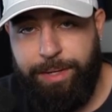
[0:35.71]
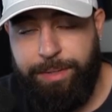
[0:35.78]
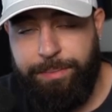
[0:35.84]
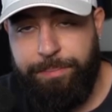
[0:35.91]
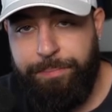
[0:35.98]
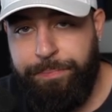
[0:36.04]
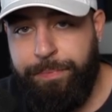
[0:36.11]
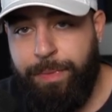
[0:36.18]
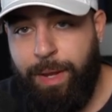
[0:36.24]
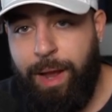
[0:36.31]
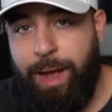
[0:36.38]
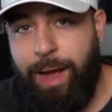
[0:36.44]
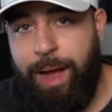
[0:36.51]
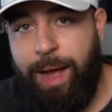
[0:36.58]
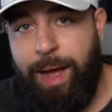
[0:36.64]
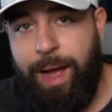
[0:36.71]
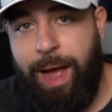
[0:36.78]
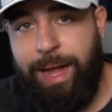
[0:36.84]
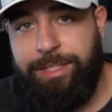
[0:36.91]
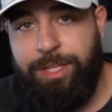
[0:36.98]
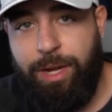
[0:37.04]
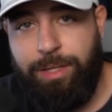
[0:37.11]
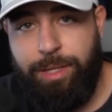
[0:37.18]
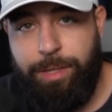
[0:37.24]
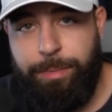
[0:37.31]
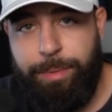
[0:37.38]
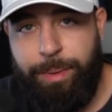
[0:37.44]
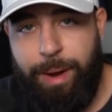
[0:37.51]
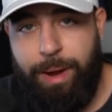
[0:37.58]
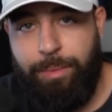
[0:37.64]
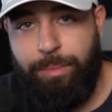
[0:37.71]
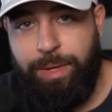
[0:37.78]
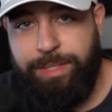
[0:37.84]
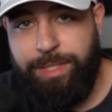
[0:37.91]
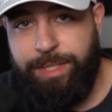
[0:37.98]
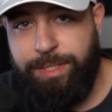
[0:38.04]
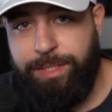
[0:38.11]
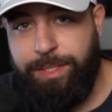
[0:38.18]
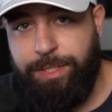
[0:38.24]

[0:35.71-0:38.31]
And I talked a little bit about Wuskins